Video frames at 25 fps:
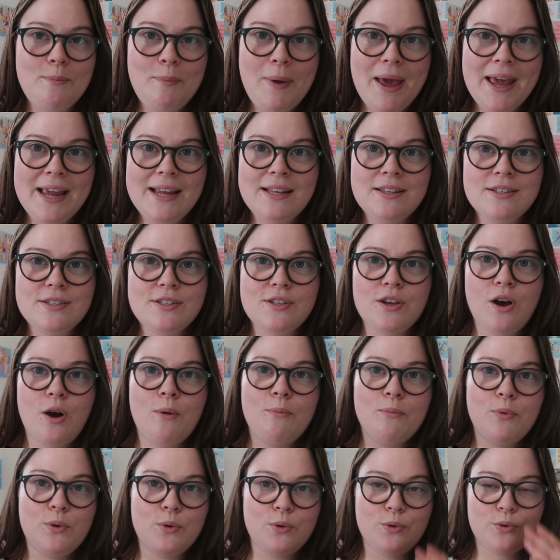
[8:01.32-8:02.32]
the paint
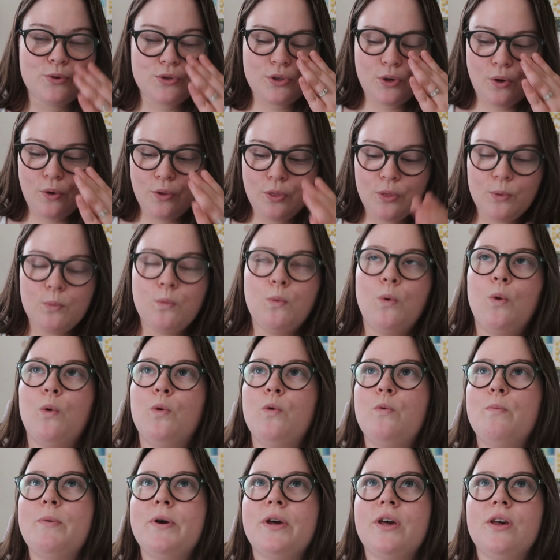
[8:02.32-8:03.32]
samples on the
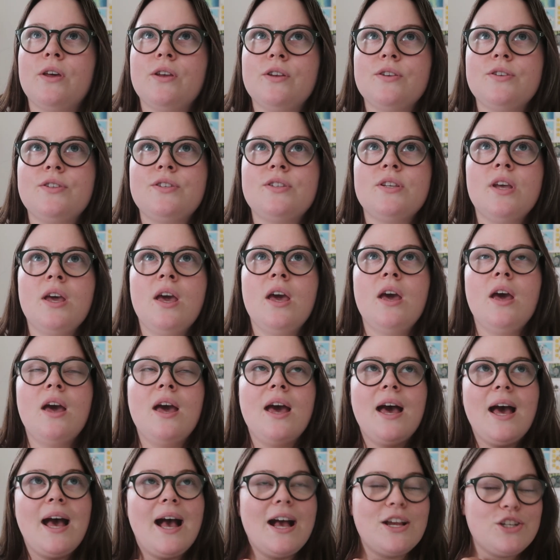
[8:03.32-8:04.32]
wall, because
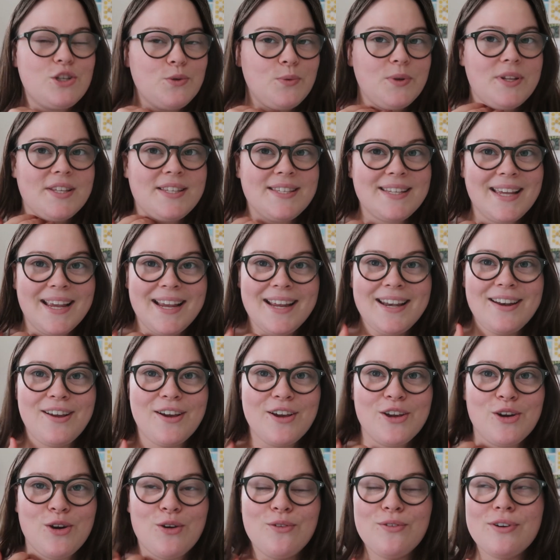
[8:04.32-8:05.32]
as you would have seen,
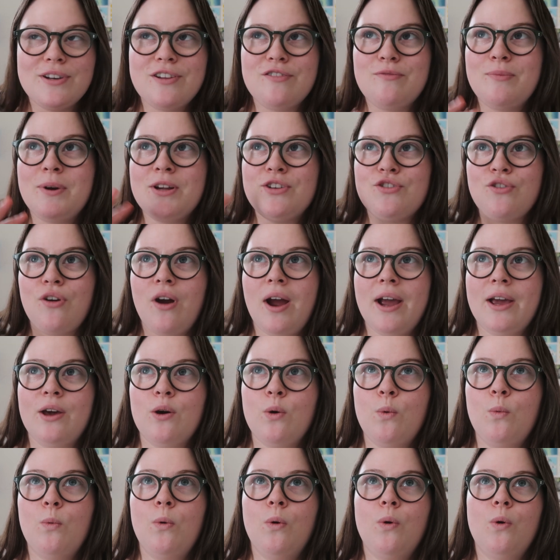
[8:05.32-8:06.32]
I got rid of my
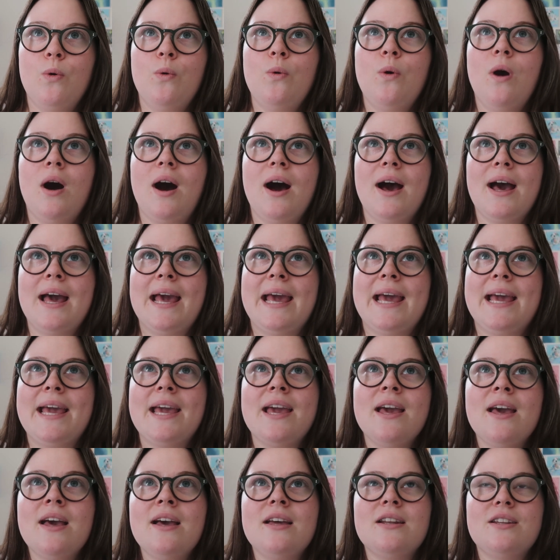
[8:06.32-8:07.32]
triangle wall.
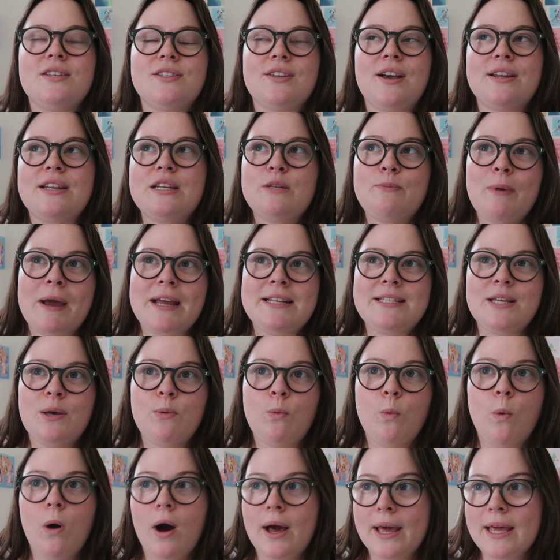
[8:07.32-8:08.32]
I decided to paint
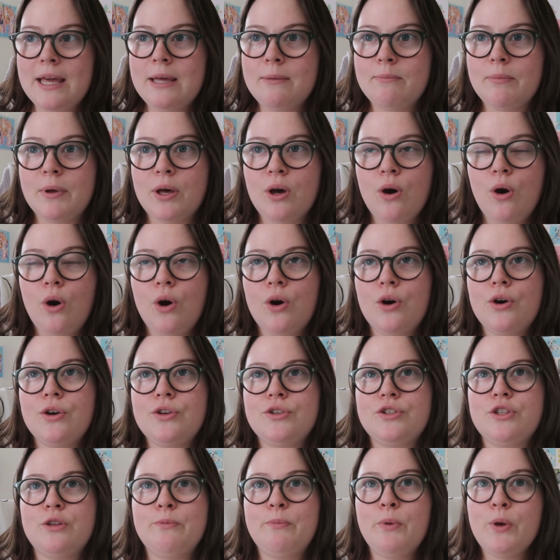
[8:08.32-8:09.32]
it white
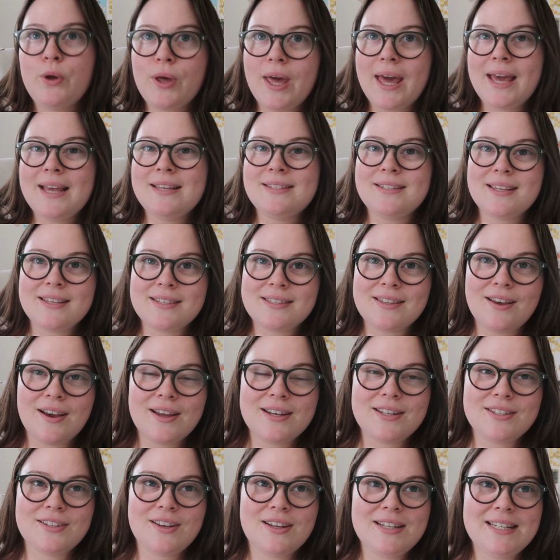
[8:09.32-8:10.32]
because the bookcases that
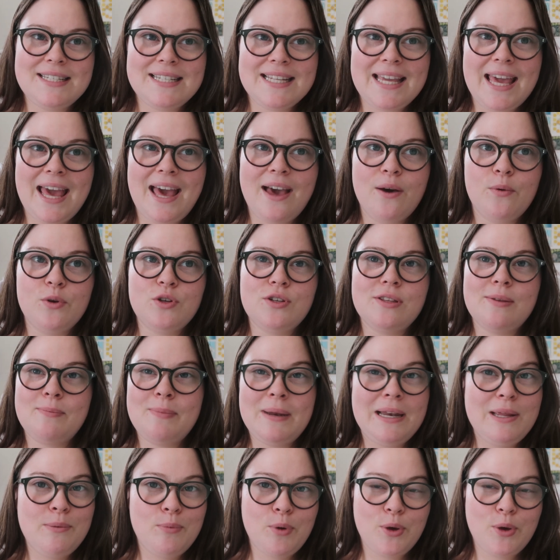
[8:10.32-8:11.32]
I decided to get, which are the Billy